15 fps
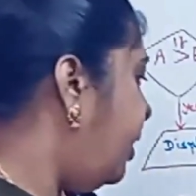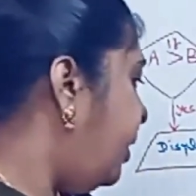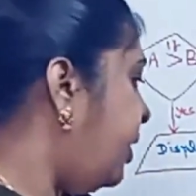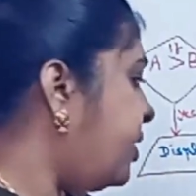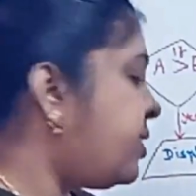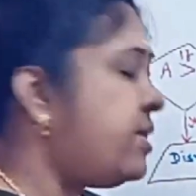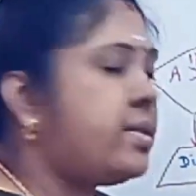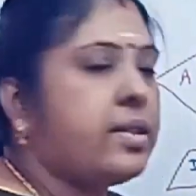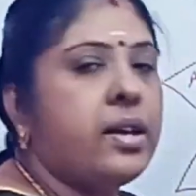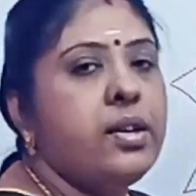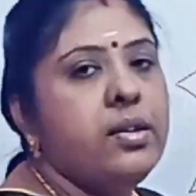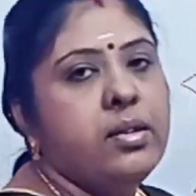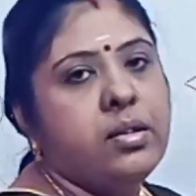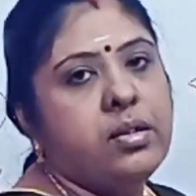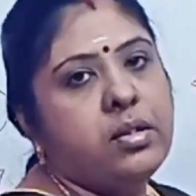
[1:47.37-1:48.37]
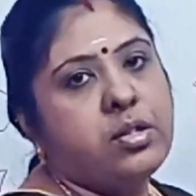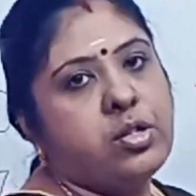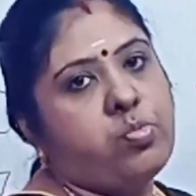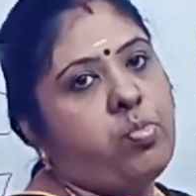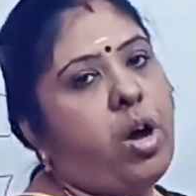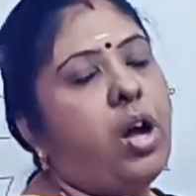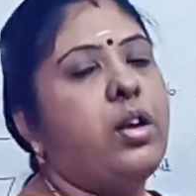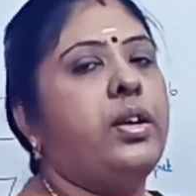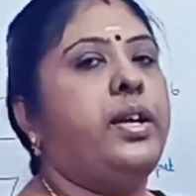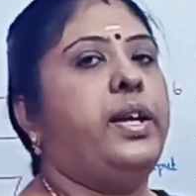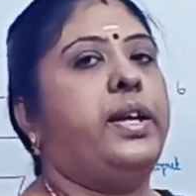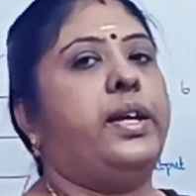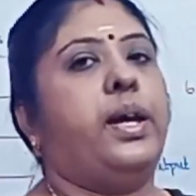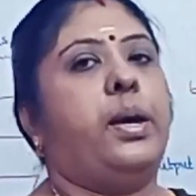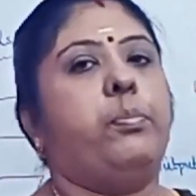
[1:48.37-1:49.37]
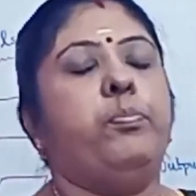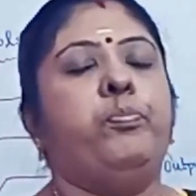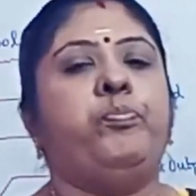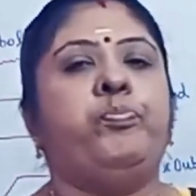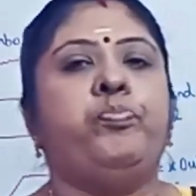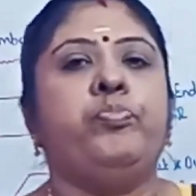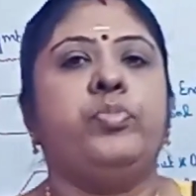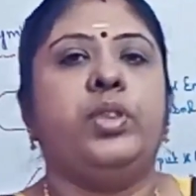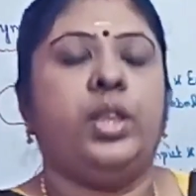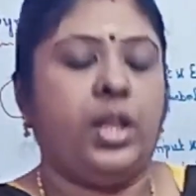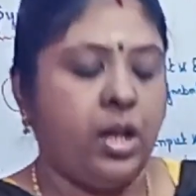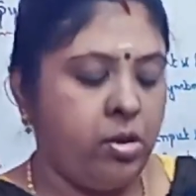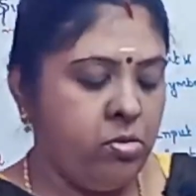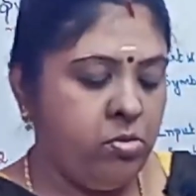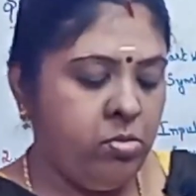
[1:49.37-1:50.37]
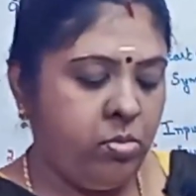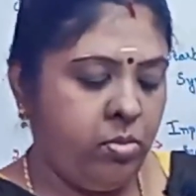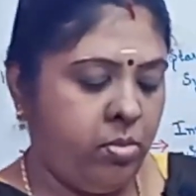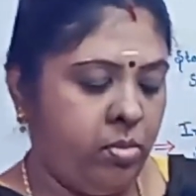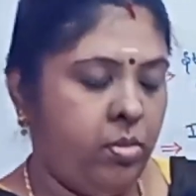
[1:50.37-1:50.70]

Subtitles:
This is a small recap. Now,